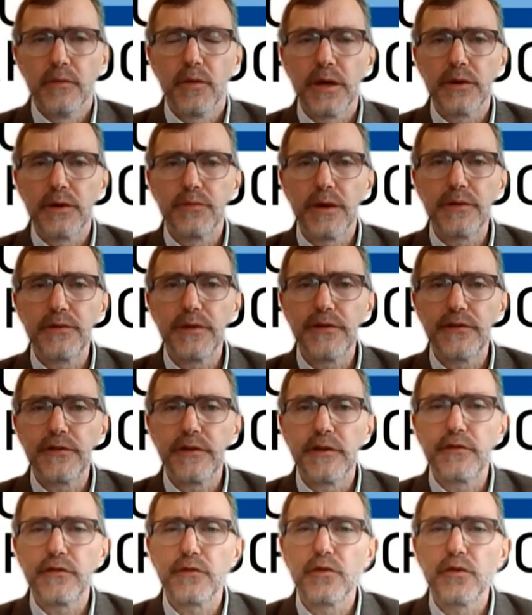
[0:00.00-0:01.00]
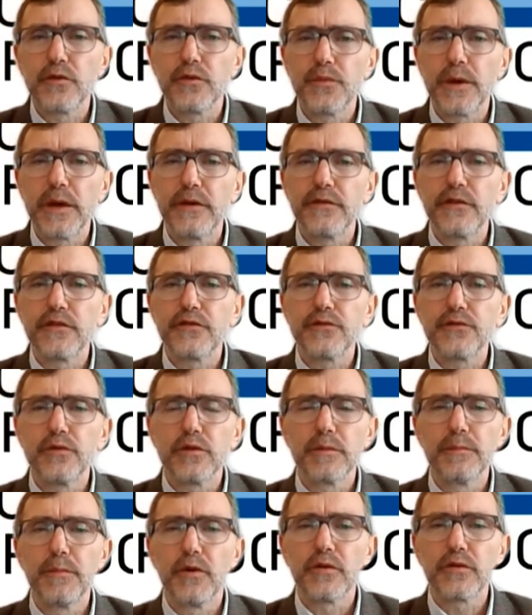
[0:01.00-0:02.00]
one, one reason is, of course, we have a
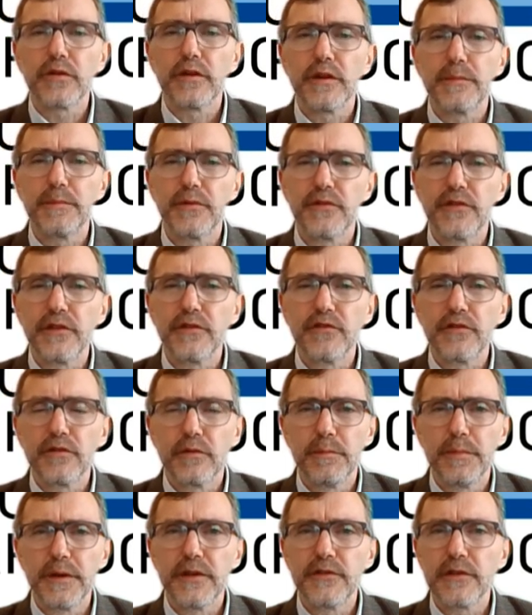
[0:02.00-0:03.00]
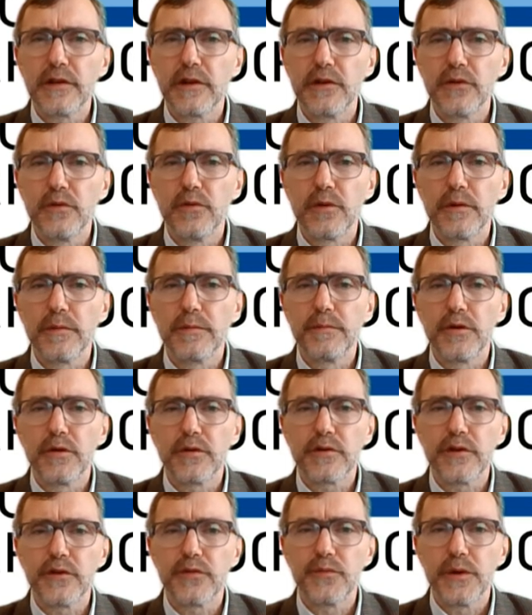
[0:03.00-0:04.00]
strong market position on basically all
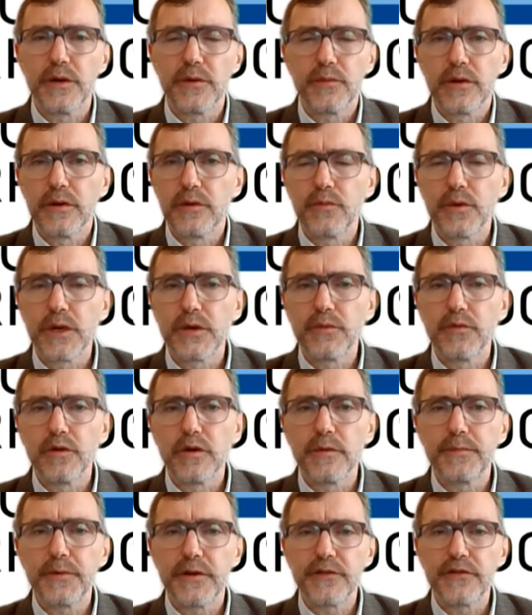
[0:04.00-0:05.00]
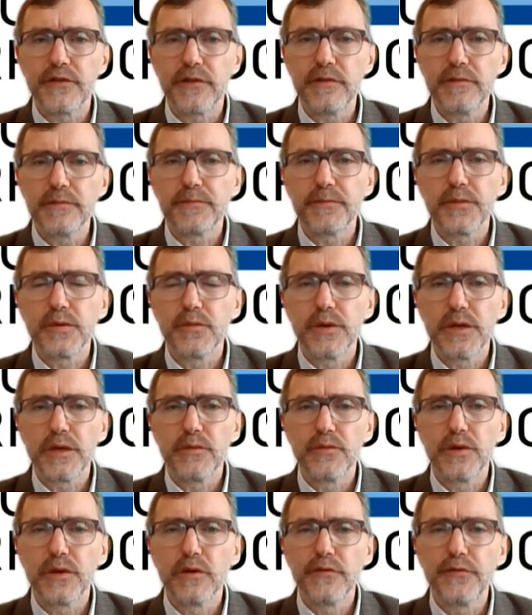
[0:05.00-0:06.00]
markets where we, where we are present. We,
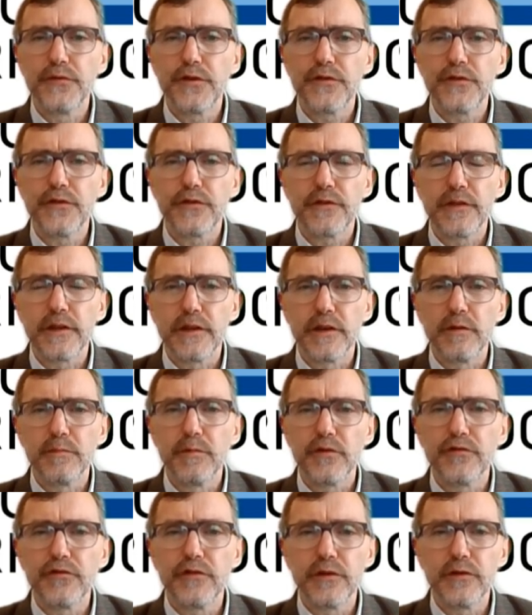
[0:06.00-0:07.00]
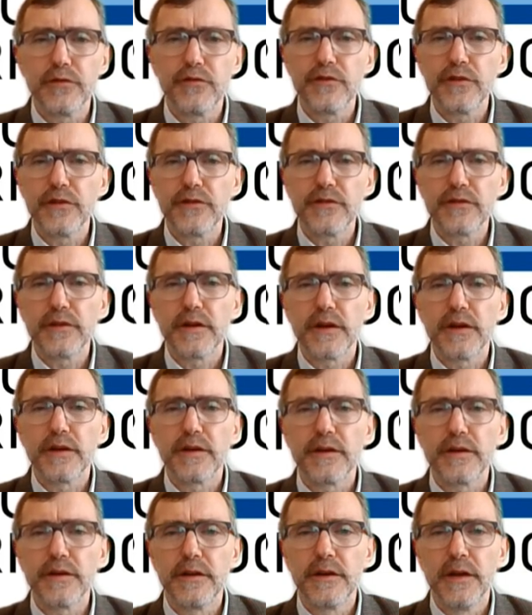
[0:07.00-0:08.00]
we offer sustainable solutions,
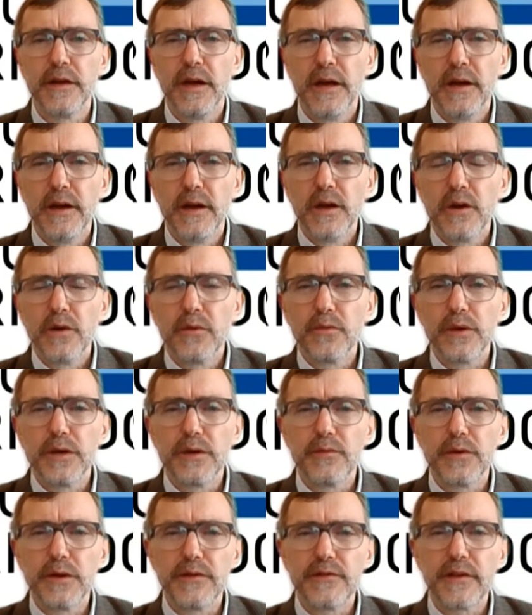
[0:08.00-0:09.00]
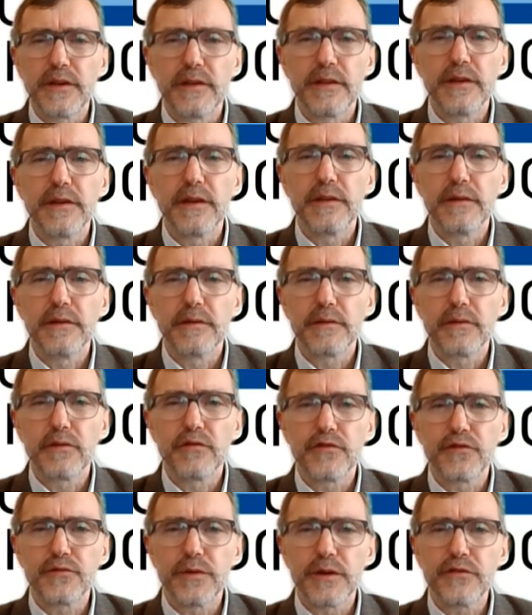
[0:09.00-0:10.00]
and uh, we, we say in the
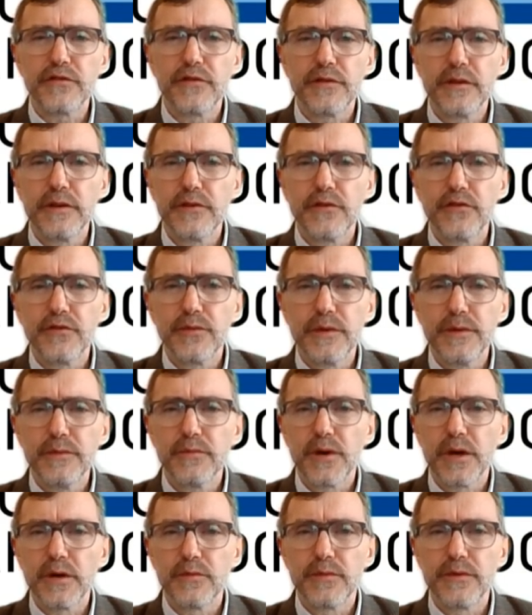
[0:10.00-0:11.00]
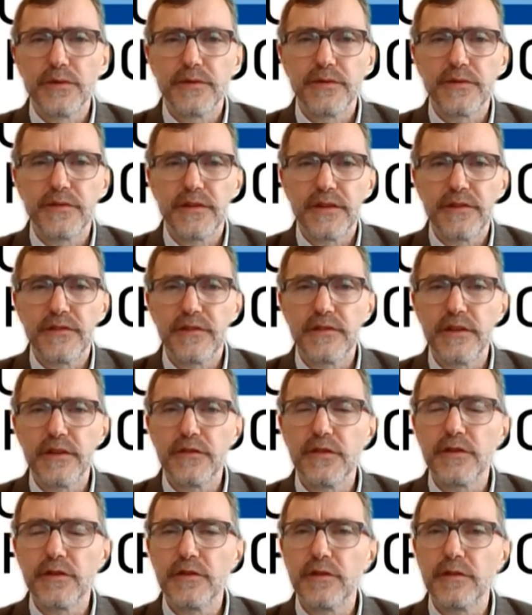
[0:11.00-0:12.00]
construction industry, our
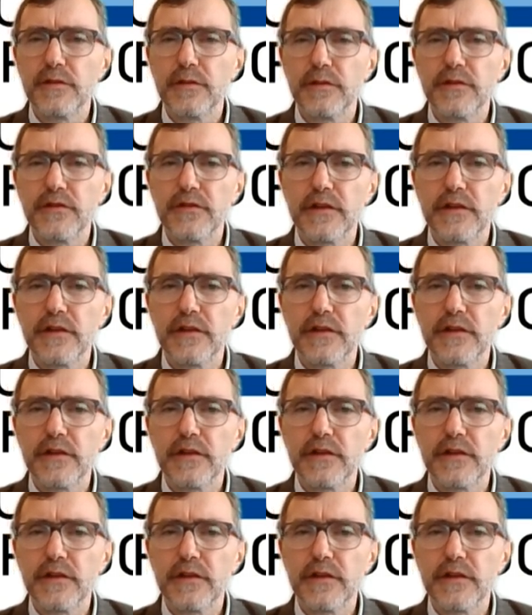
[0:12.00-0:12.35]
sensitivity to the